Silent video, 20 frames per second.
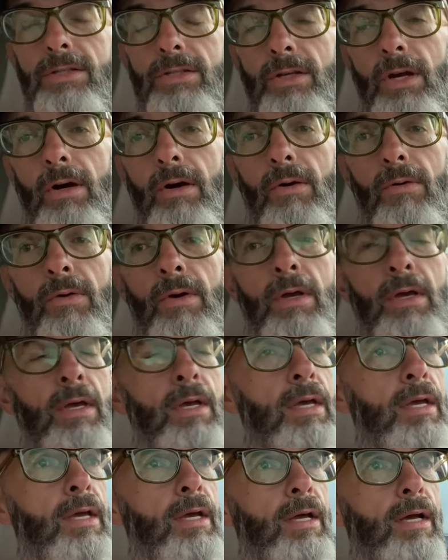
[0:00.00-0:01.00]
So
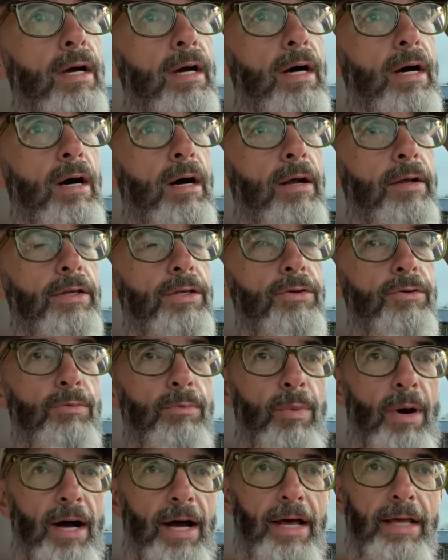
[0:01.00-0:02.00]
you
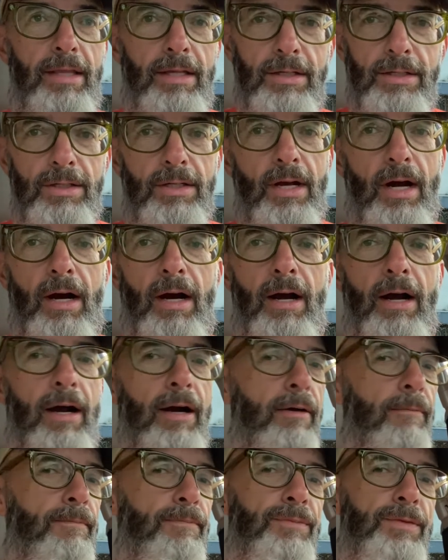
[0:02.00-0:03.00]
buy this
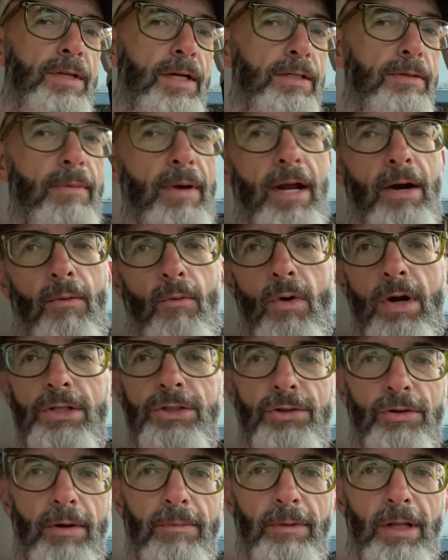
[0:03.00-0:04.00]
car, doesn't matter what
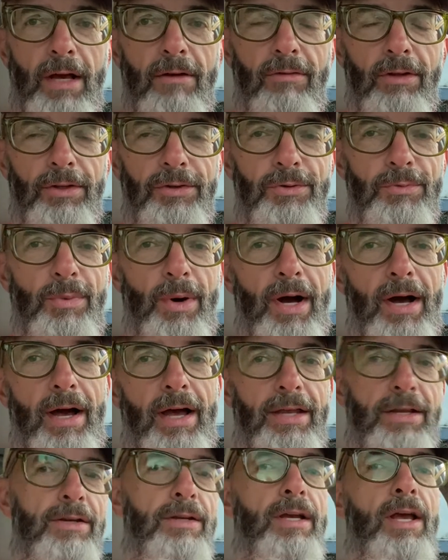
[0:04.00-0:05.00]
trim level you
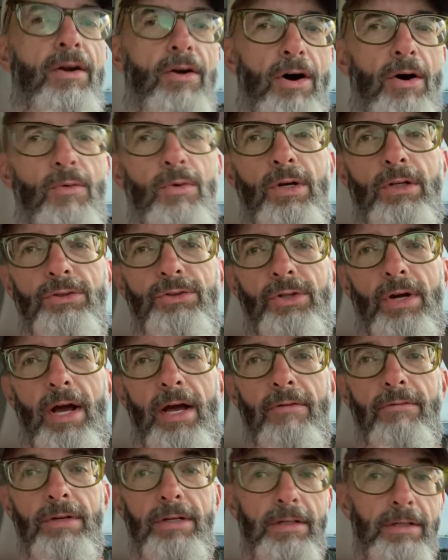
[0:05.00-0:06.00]
buy, you get all-wheel
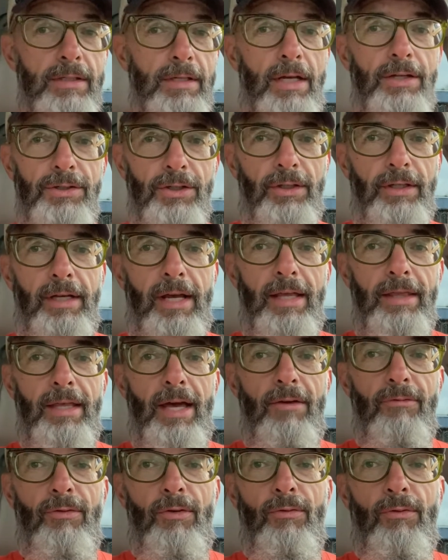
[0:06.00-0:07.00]
drive, and you essentially get
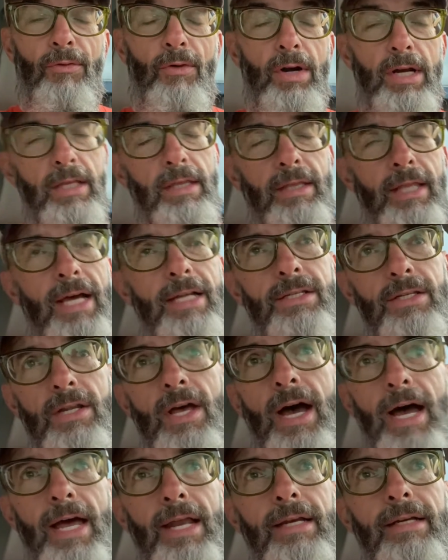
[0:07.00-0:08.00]
that for free. And that's
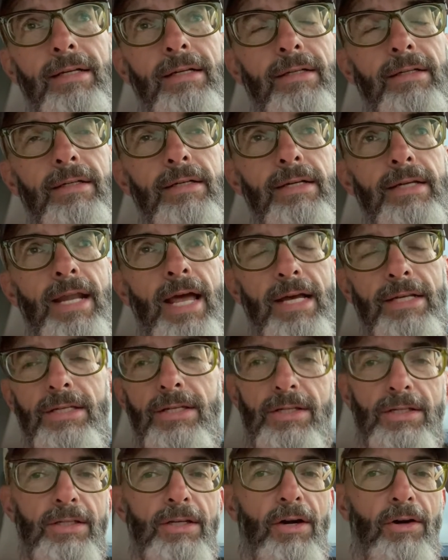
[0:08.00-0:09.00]
not
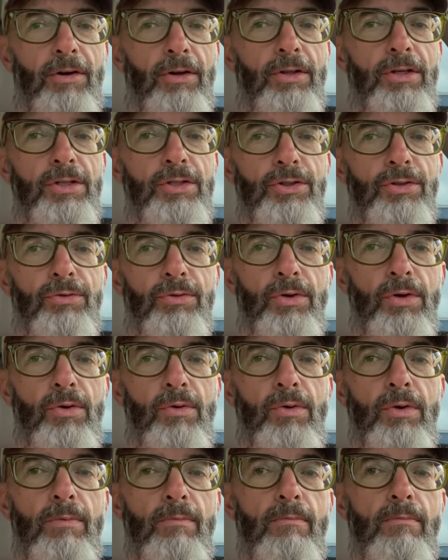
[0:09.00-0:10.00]
necessarily
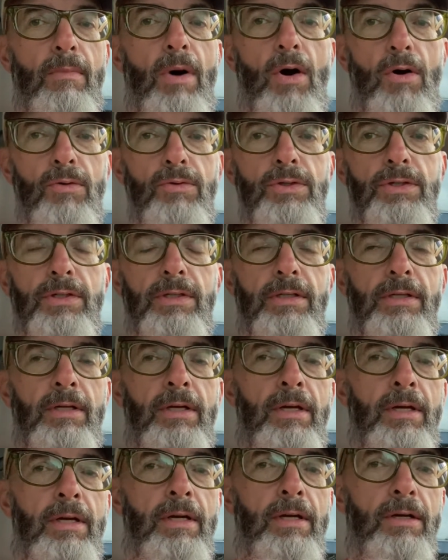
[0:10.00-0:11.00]
true with most
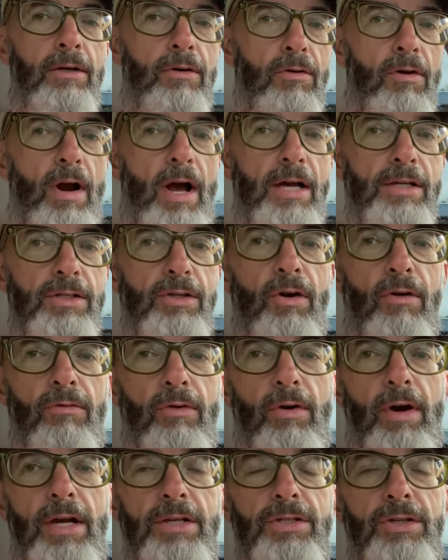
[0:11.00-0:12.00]

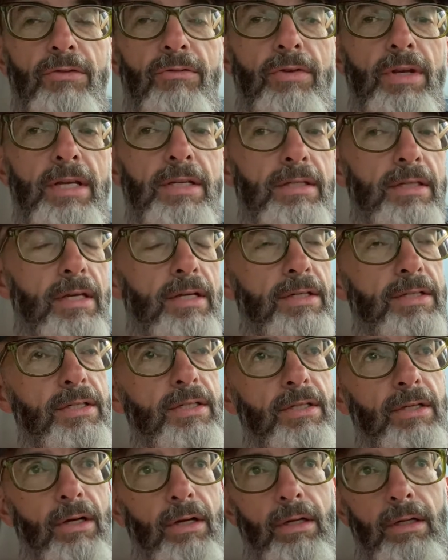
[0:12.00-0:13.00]
crossover SUVs. There's
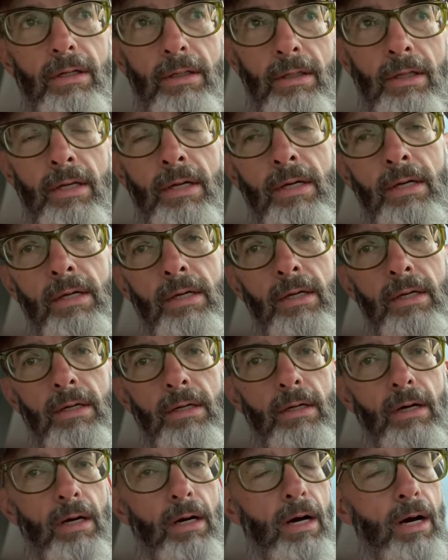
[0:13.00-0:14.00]
still
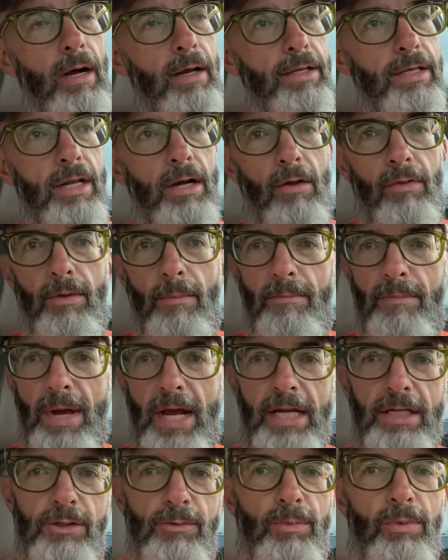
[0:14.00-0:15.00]
the
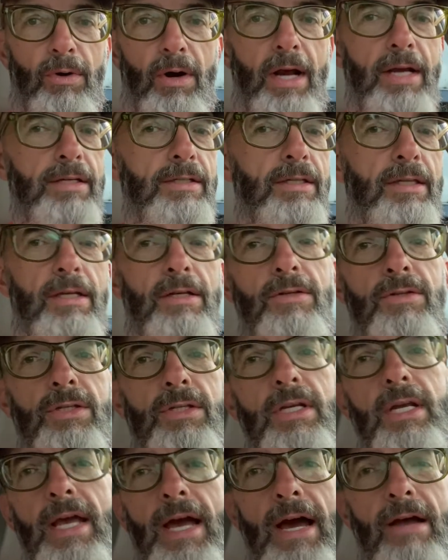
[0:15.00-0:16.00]
base price that you
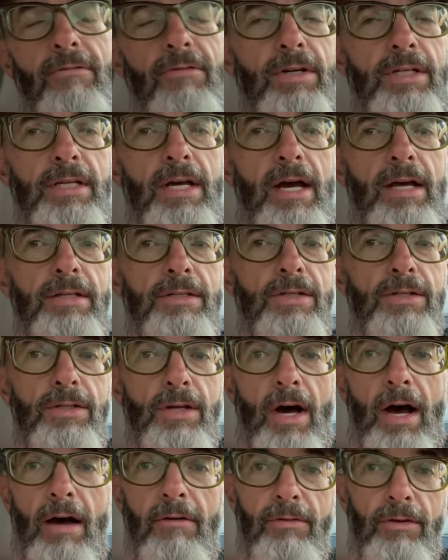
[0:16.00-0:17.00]
see advertised is
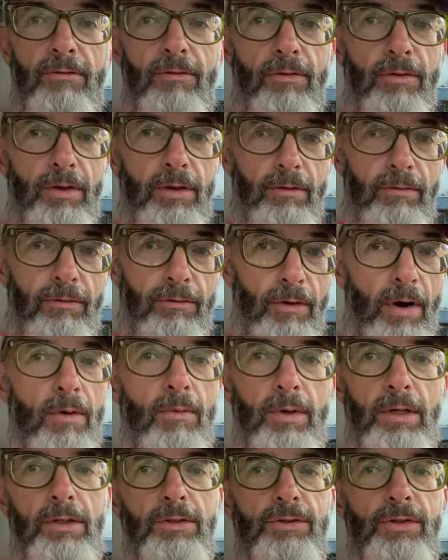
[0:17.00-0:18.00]
often for the
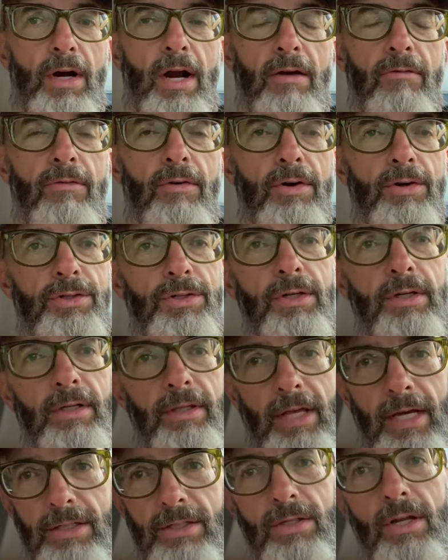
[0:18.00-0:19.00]
front wheel drive version,
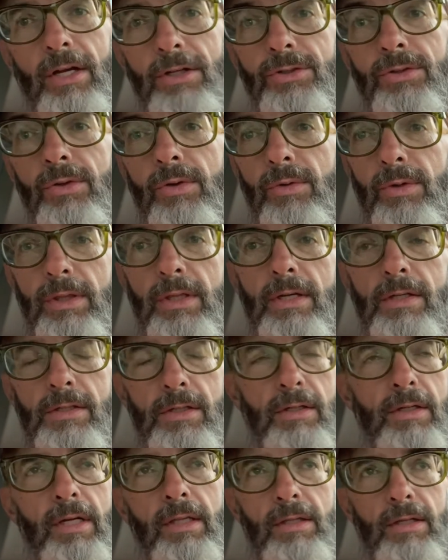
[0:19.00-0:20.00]
and that's not true with
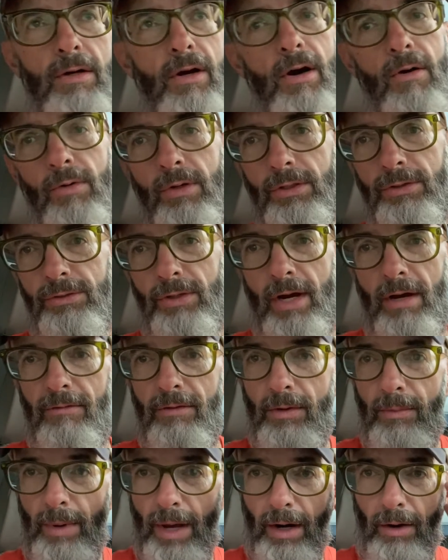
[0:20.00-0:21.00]
this. You get the all-wheel
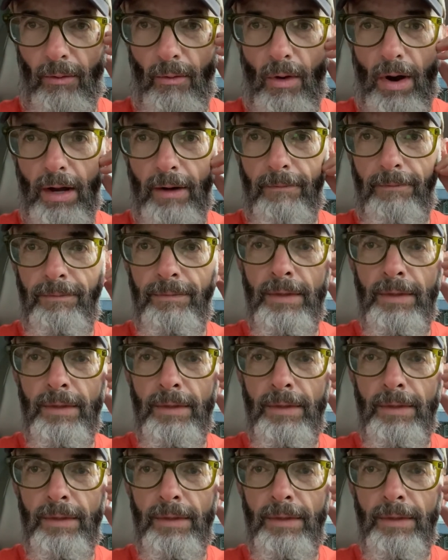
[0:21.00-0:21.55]
drive no matter what.